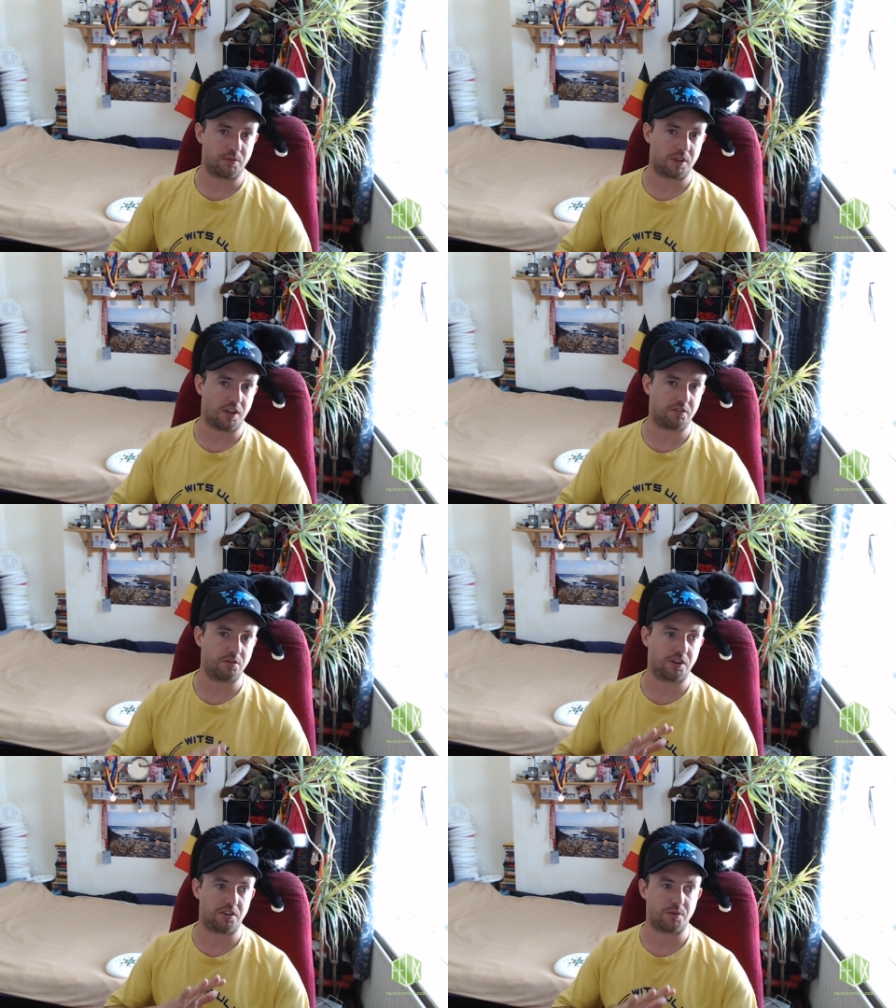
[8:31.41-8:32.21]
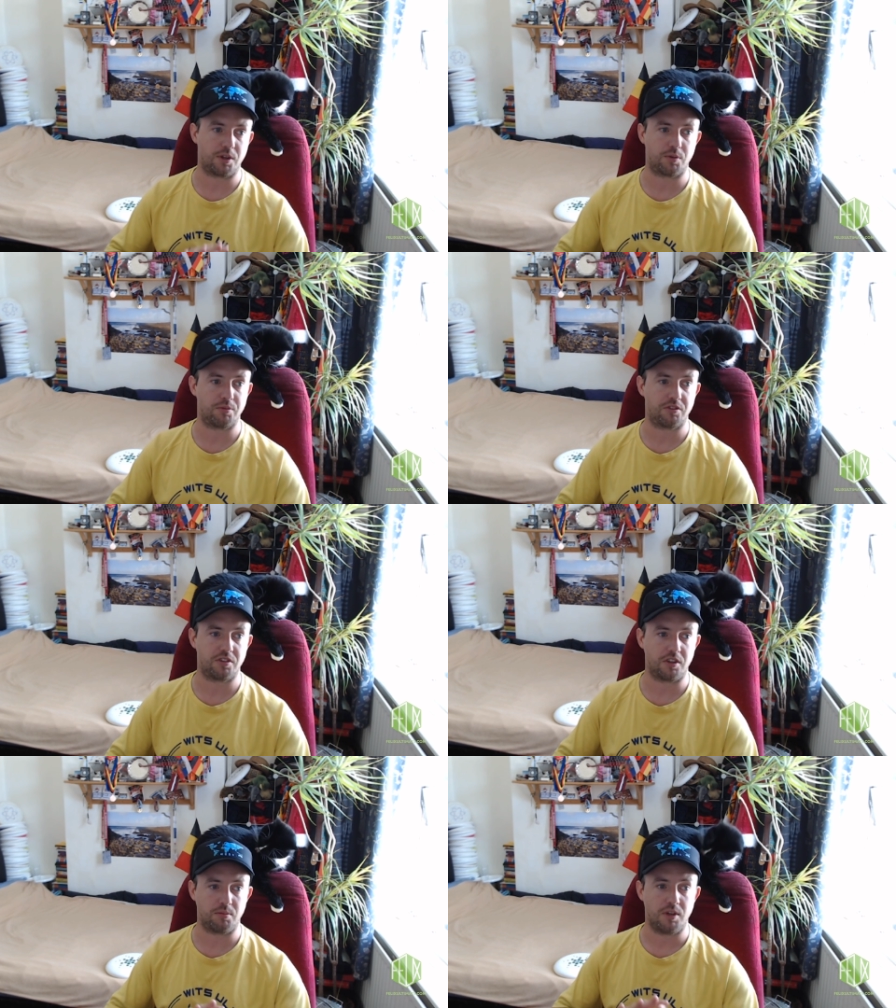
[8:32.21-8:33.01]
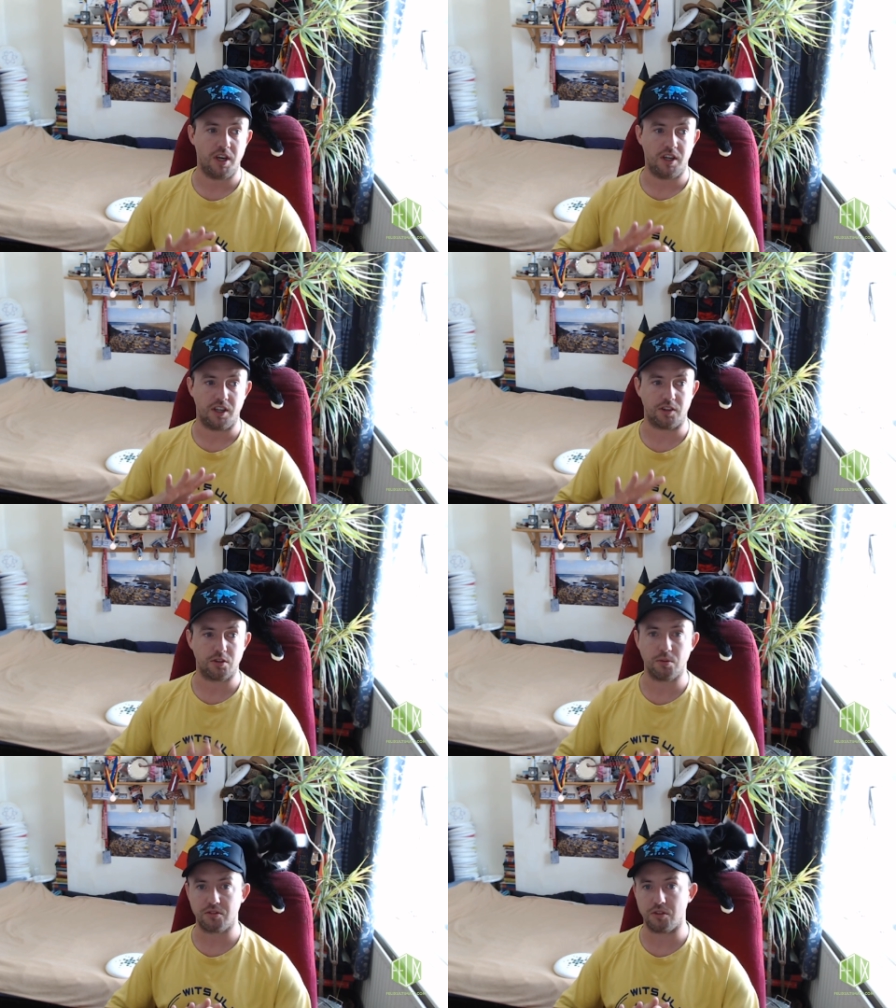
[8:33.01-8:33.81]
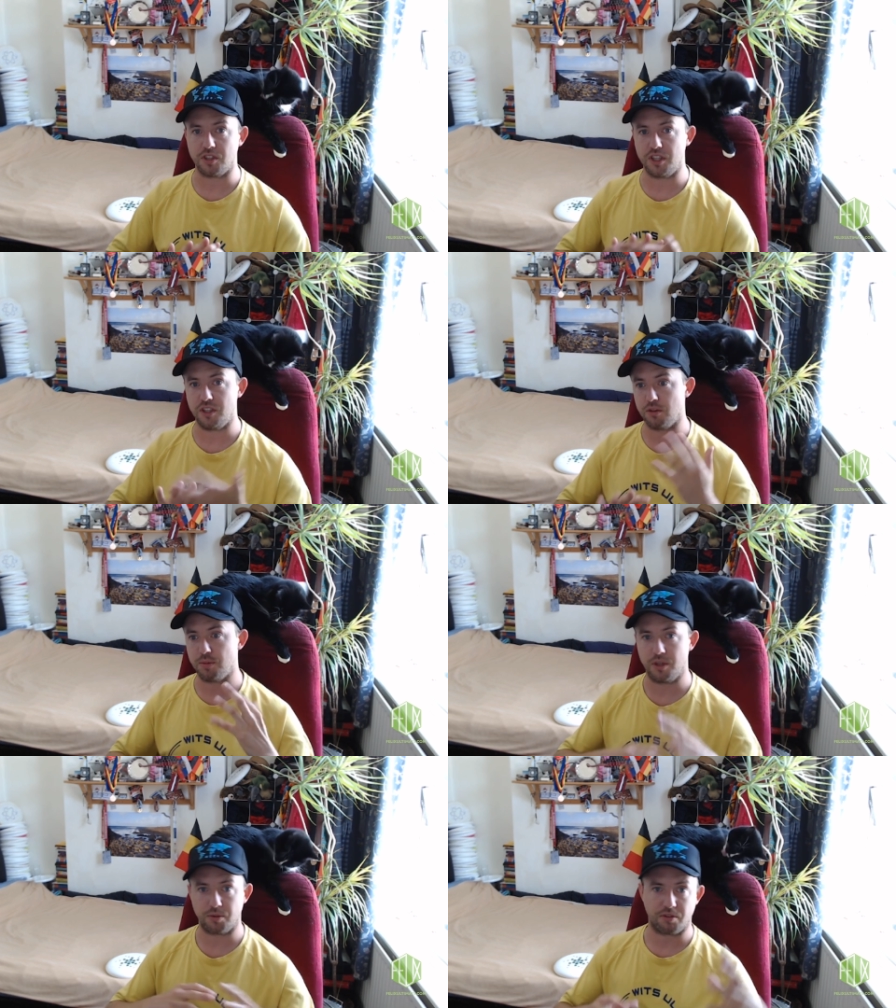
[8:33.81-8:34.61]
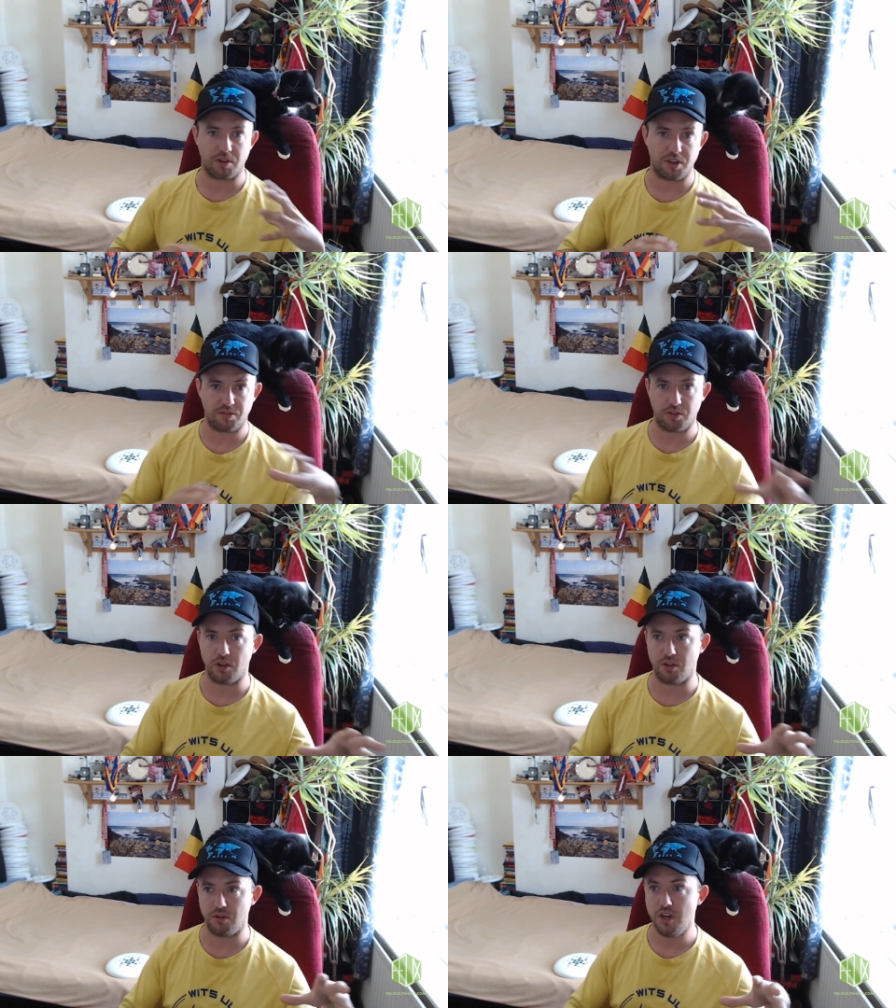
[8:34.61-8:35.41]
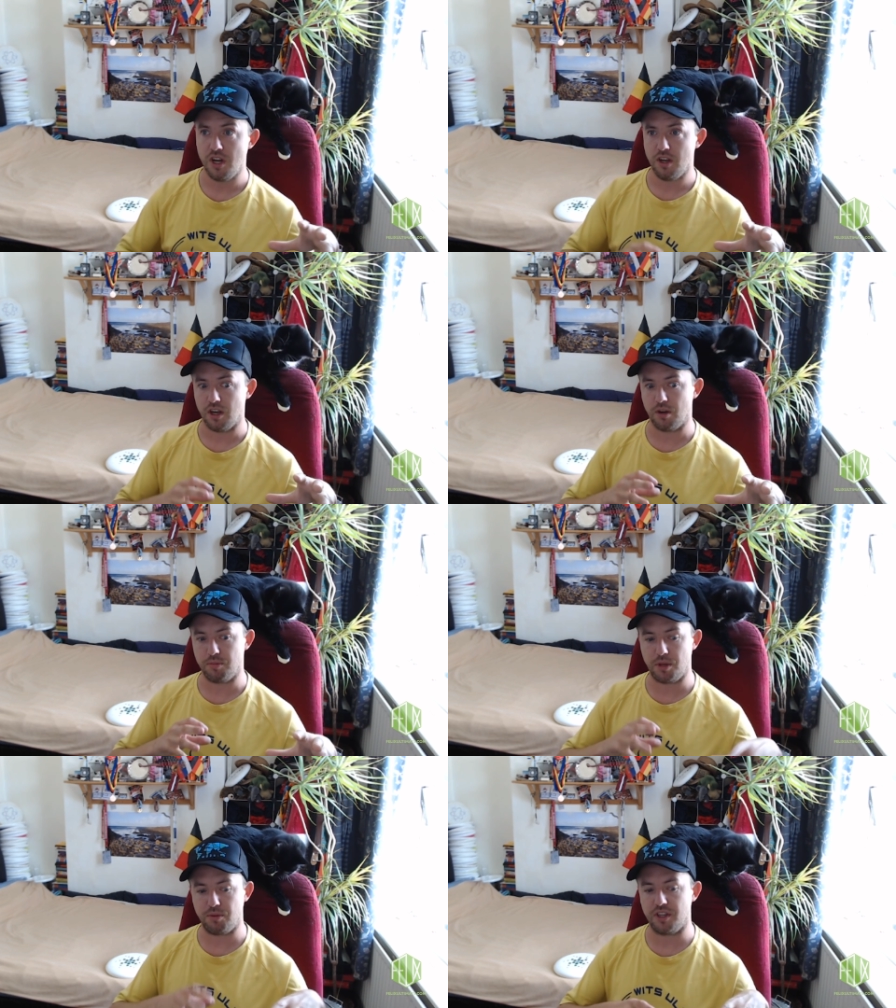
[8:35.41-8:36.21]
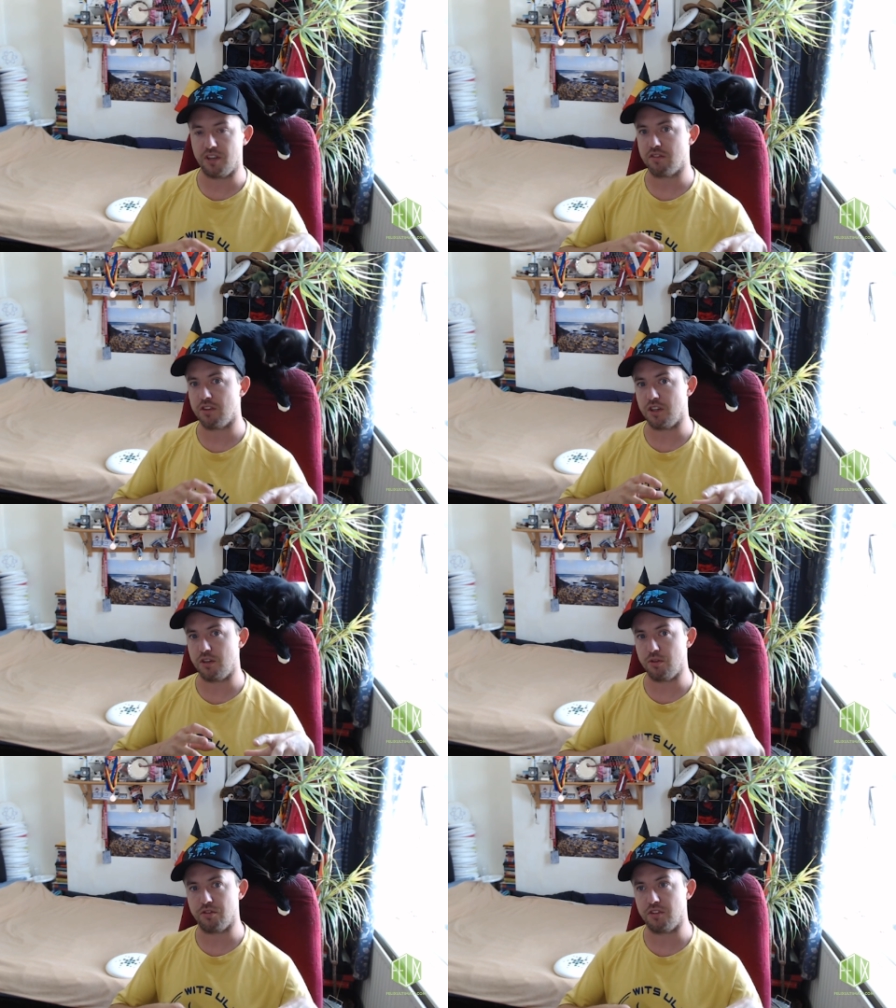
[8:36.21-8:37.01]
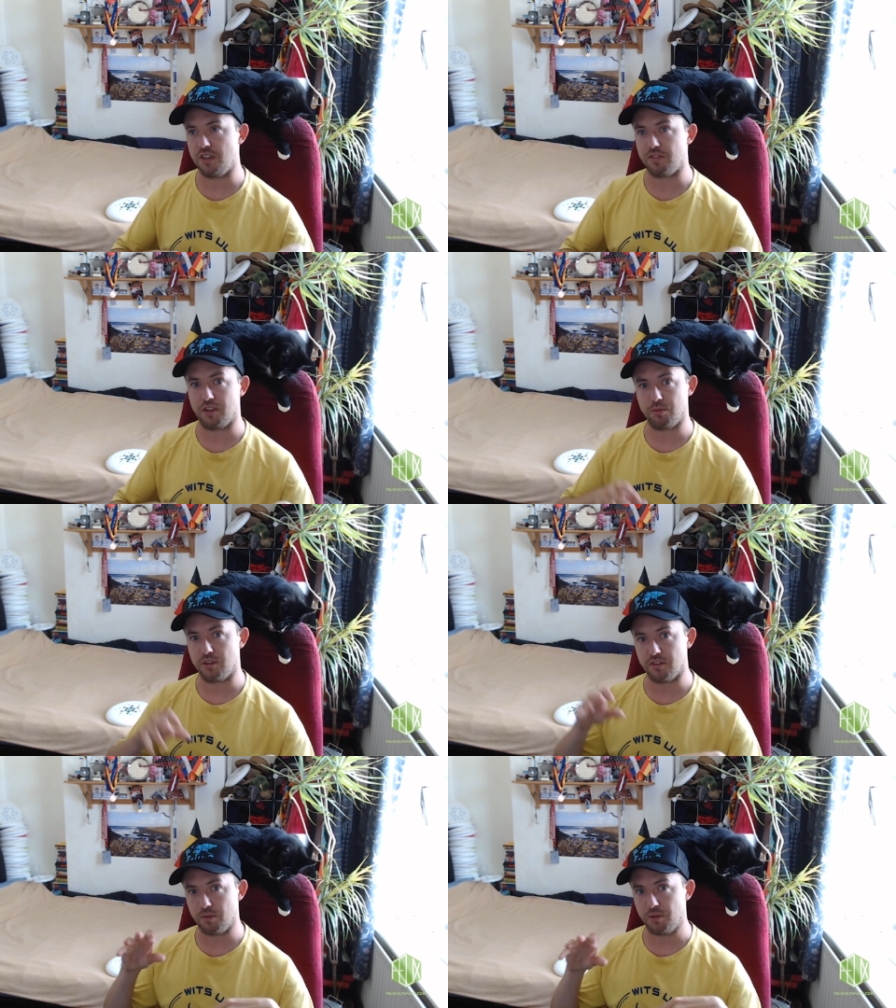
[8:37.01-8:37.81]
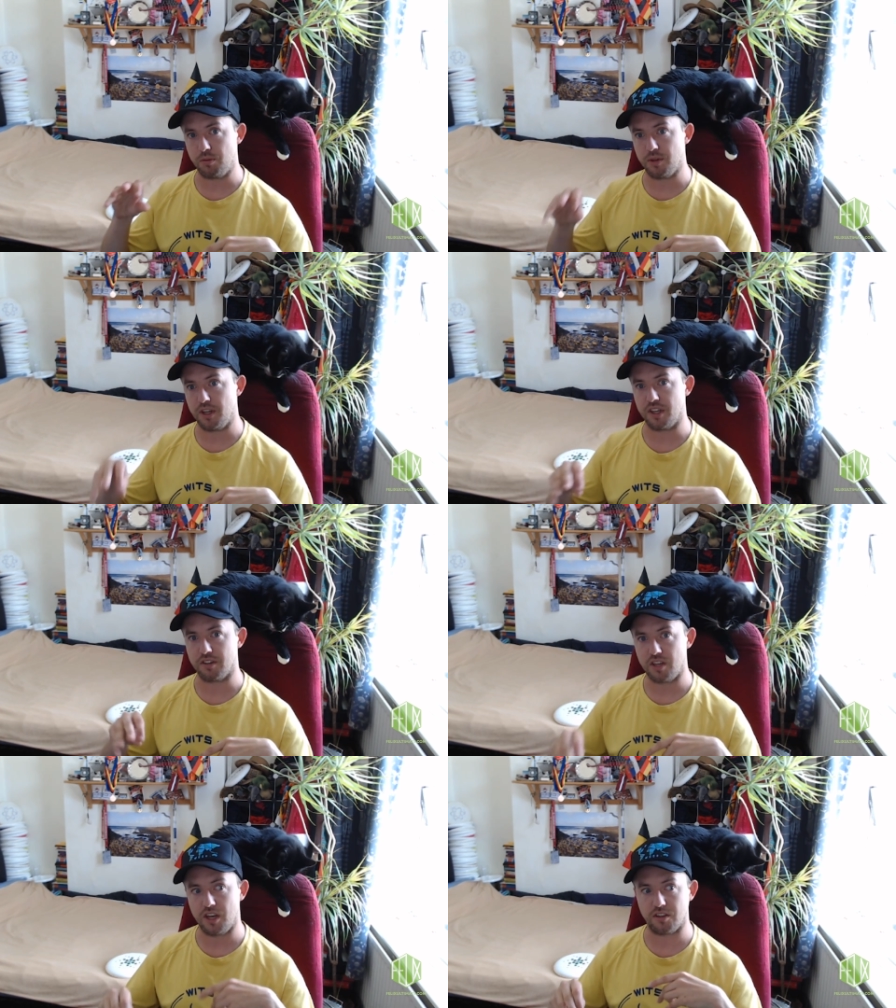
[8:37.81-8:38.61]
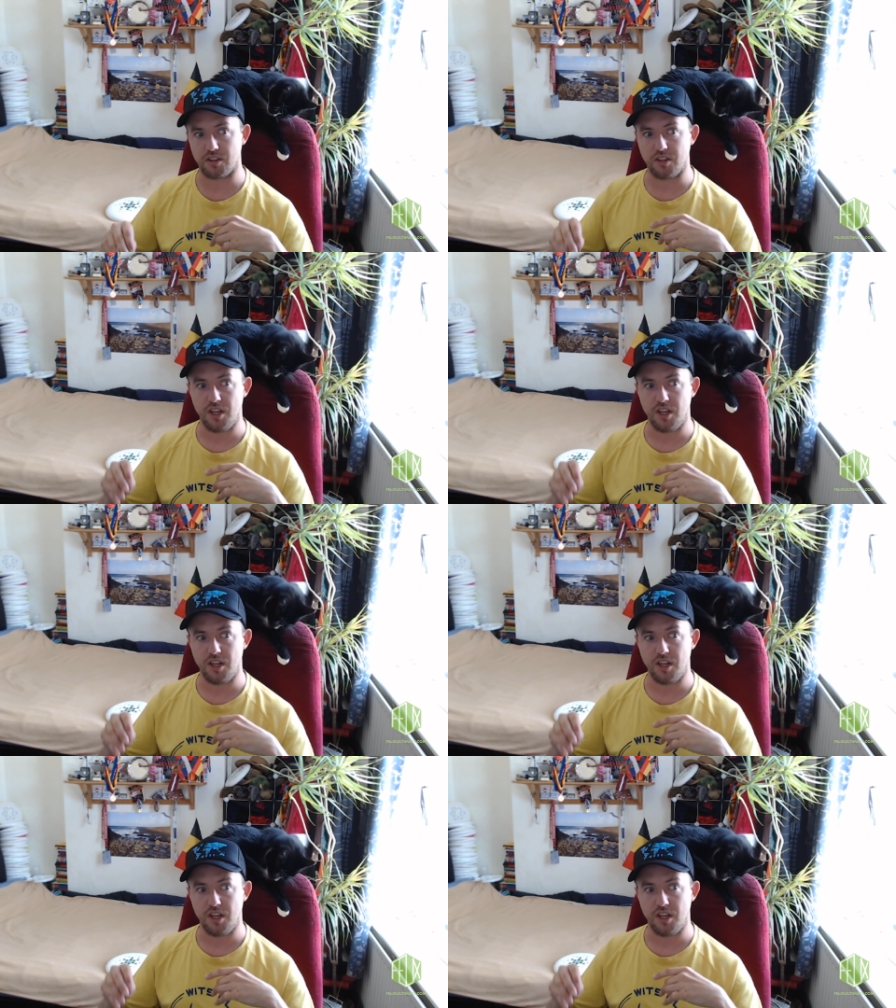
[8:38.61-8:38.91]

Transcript: Okay, I saw the under-20 women's team in Tom's tourney, and you're playing with great flow, maybe against slightly looser defense, because then when you played against Canada